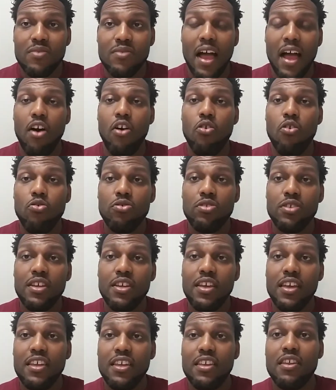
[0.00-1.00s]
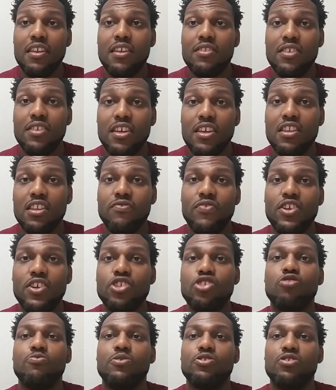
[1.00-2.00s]
not only in the
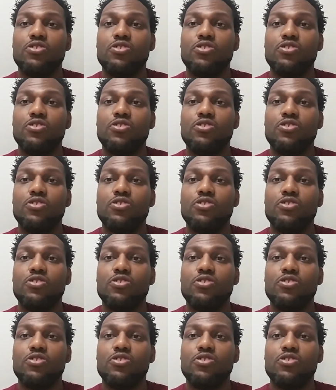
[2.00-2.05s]
individual,